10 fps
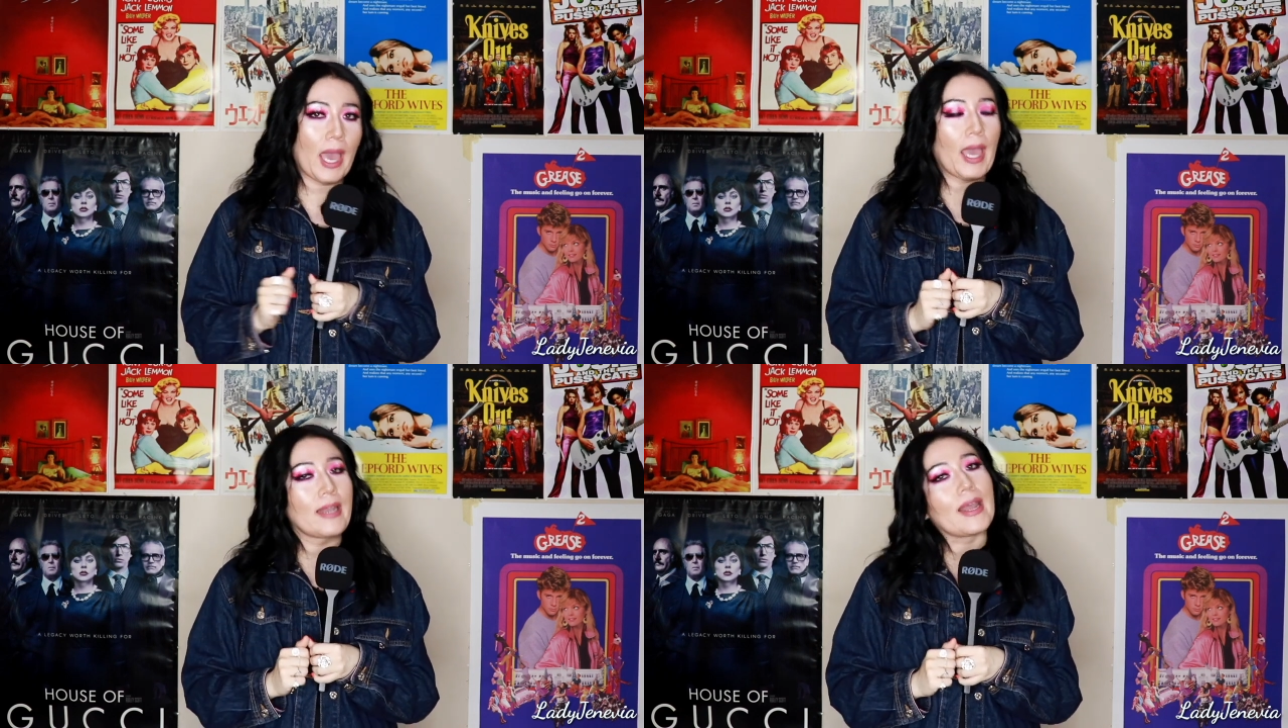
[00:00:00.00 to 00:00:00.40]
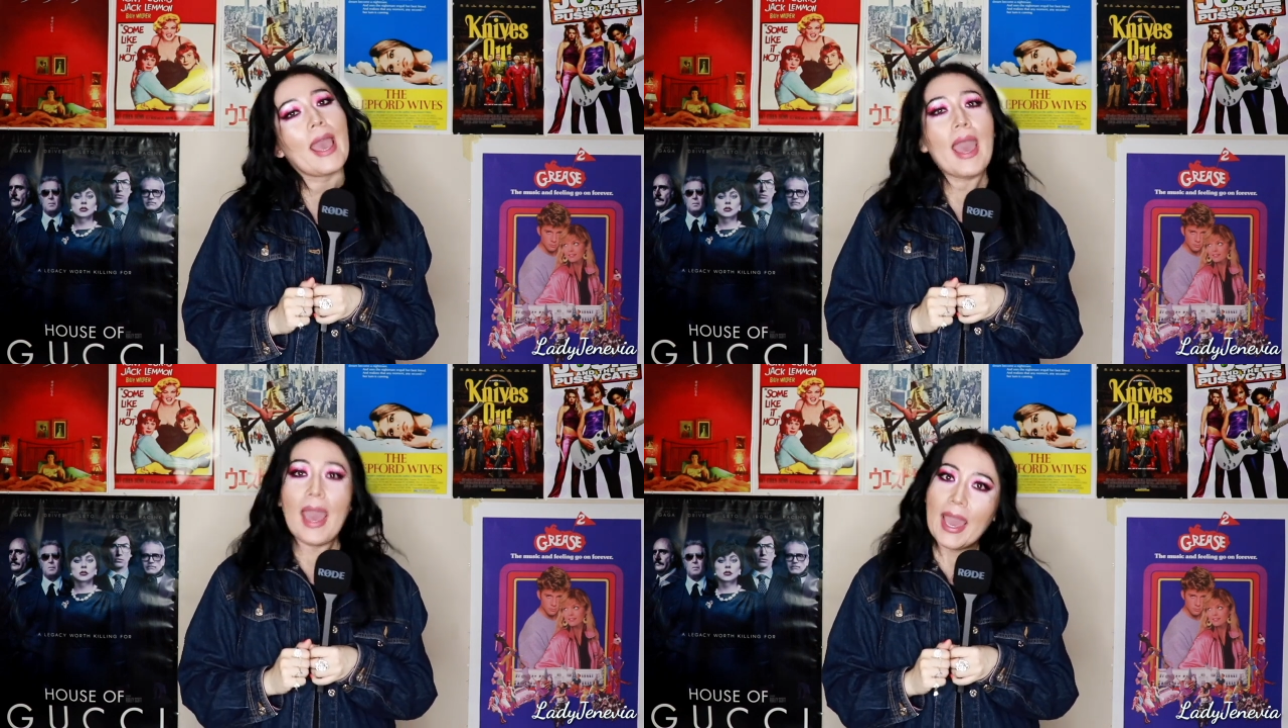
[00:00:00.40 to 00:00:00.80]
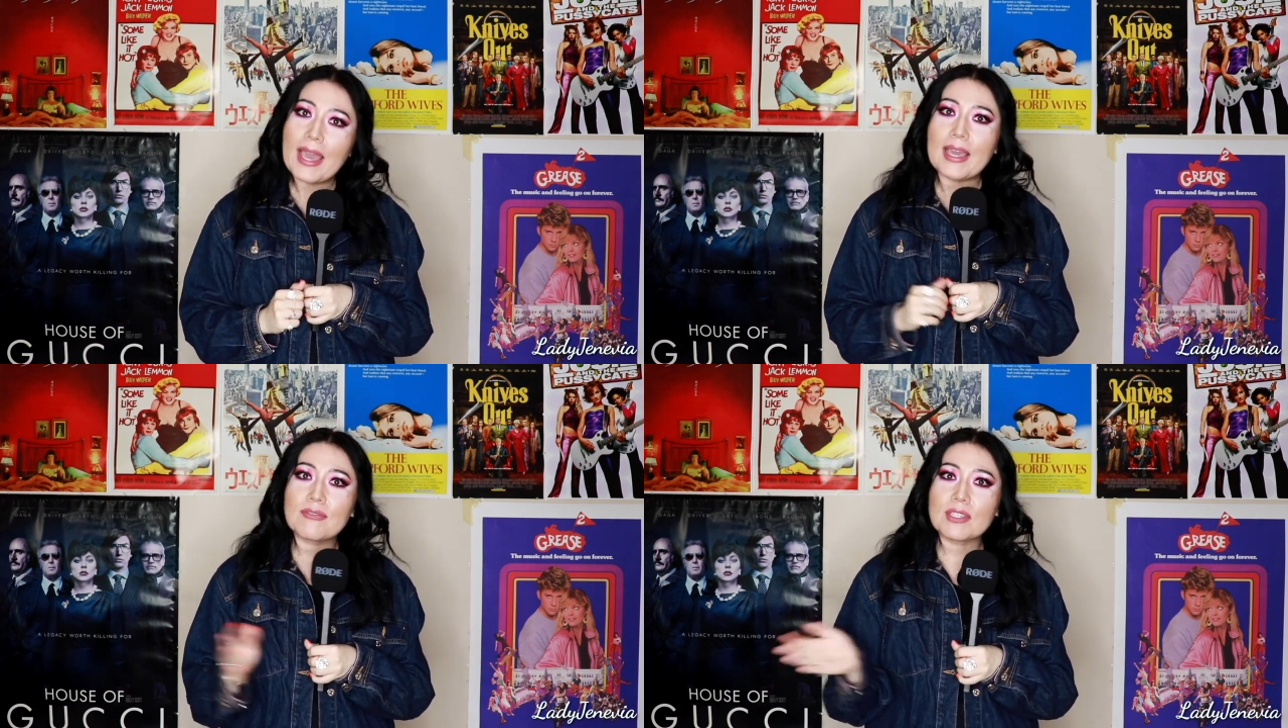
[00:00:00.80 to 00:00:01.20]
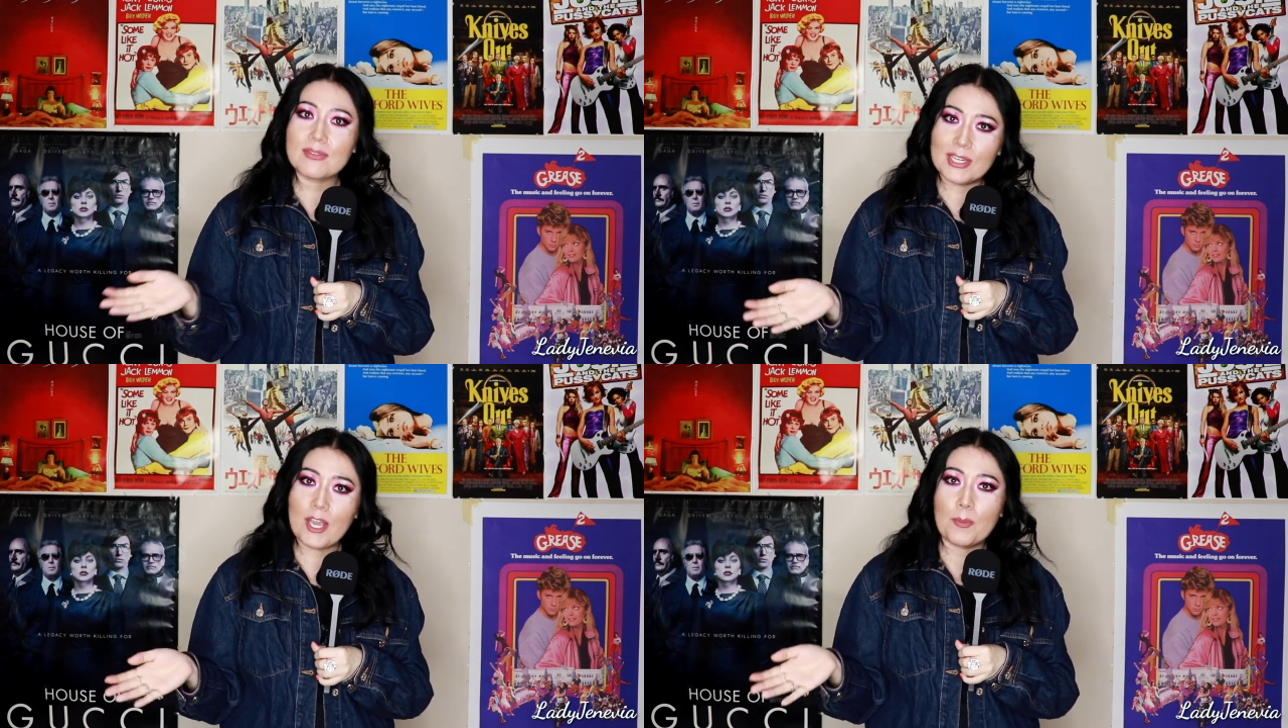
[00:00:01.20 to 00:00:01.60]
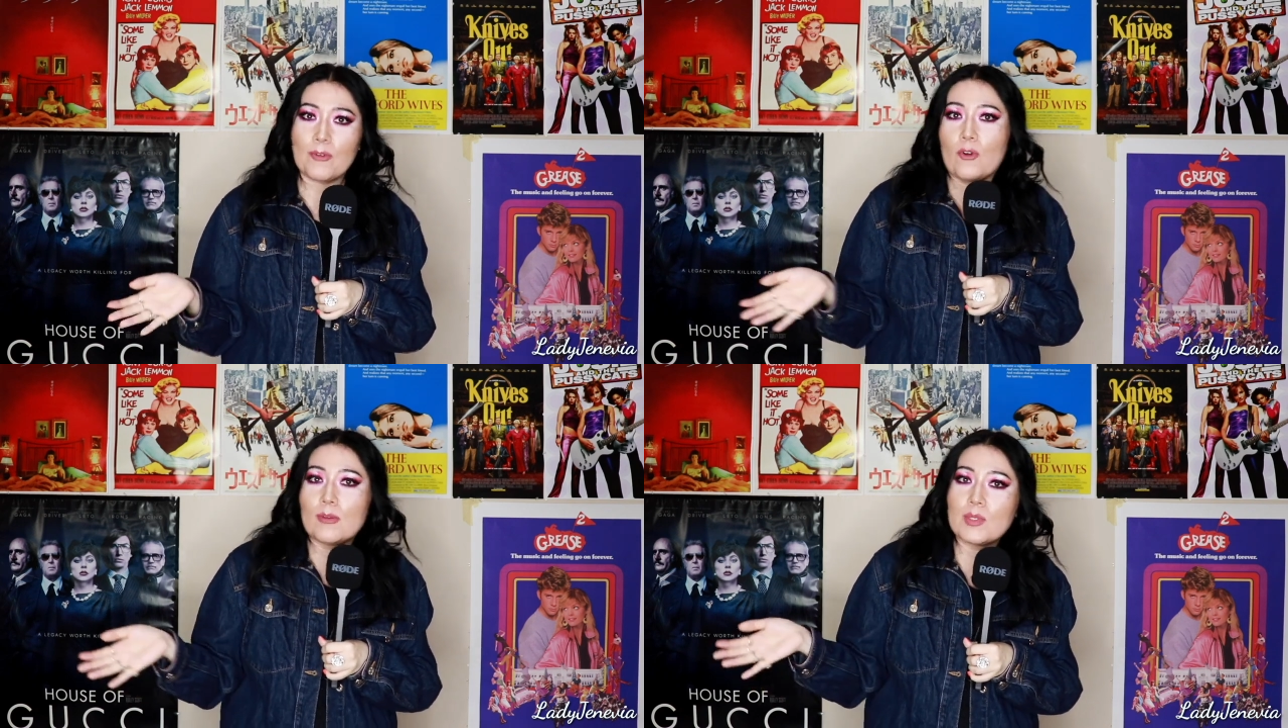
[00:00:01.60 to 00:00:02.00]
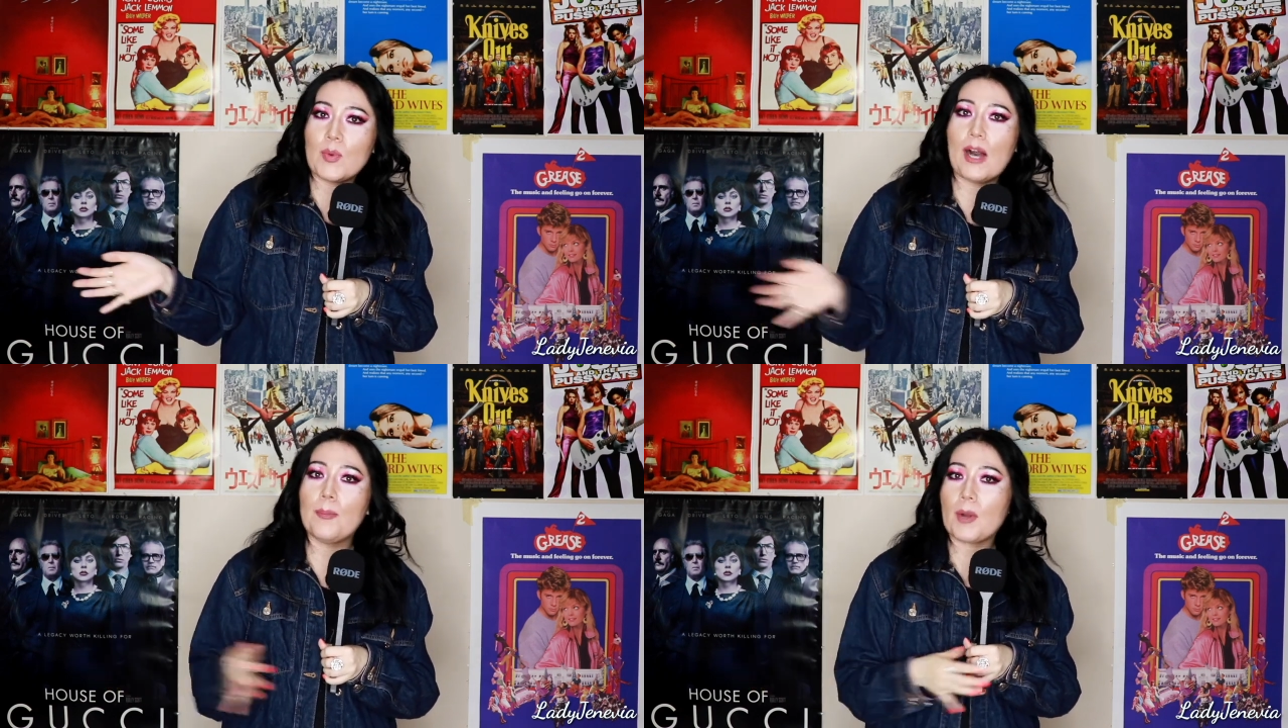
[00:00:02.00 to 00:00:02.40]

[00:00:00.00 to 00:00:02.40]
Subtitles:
and hey, if this video performs well,